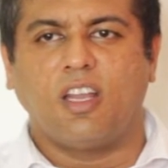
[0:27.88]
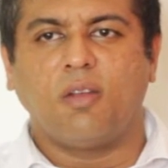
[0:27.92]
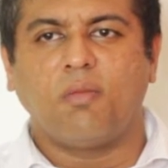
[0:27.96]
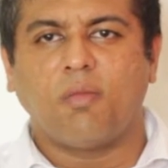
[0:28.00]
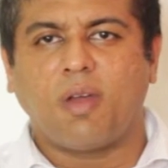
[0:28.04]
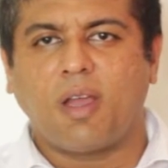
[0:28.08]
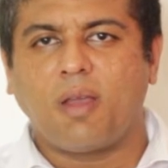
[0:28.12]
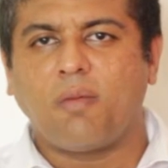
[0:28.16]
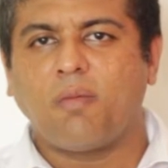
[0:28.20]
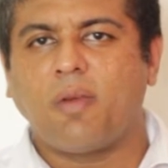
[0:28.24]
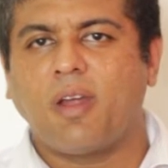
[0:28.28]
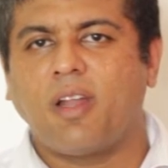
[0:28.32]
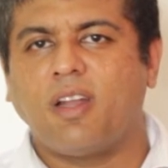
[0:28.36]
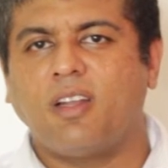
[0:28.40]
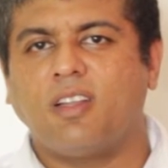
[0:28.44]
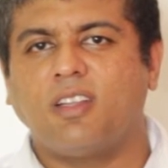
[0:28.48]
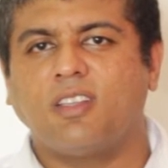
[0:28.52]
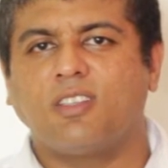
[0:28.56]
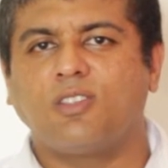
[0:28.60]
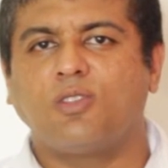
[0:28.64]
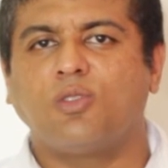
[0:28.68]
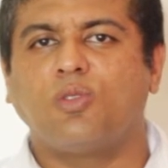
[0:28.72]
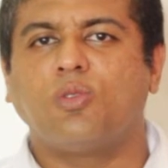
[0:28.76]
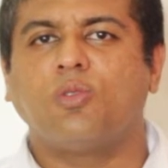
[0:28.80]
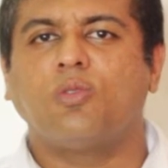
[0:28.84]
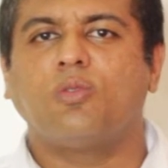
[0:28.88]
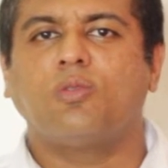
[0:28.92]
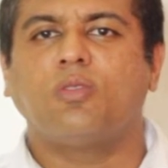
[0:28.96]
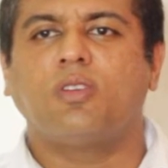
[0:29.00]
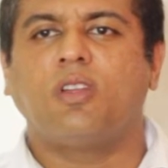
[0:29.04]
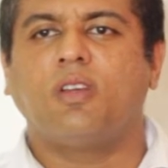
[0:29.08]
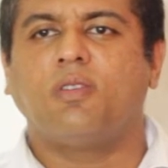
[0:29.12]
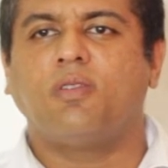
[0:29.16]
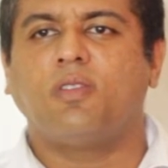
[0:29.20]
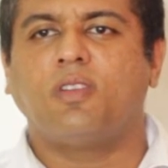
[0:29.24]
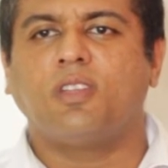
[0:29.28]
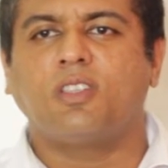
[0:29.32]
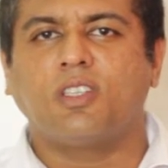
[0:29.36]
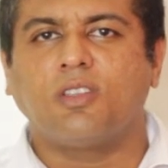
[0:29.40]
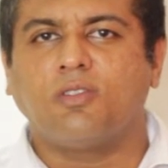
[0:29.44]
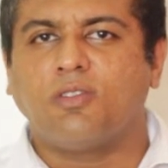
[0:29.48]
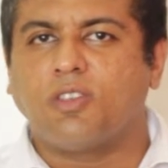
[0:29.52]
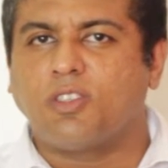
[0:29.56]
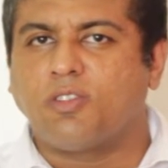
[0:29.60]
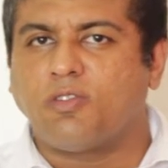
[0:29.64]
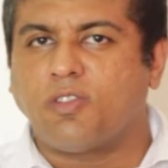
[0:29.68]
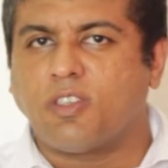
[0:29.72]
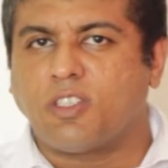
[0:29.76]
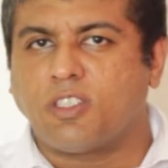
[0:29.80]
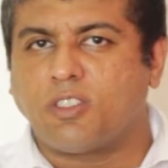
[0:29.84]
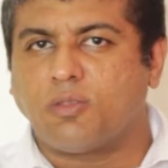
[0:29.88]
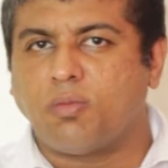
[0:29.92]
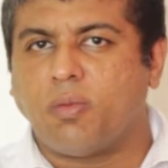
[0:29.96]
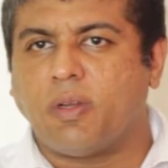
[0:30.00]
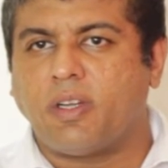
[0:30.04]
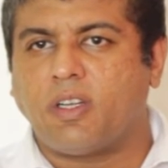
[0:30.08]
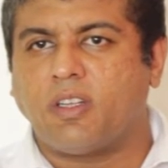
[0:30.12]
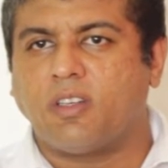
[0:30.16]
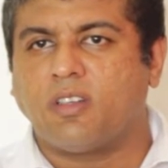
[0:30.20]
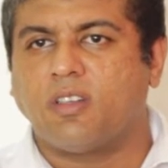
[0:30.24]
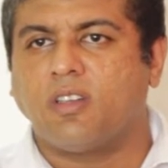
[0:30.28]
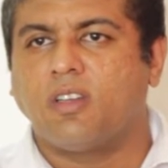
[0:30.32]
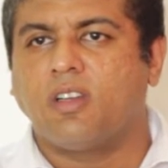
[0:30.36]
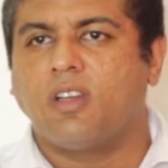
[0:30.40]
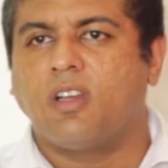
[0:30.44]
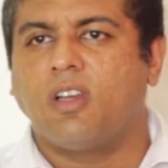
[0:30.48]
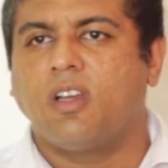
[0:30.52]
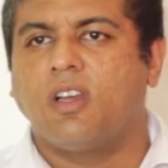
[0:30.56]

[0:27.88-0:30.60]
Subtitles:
in my mind there's no definition which fits better.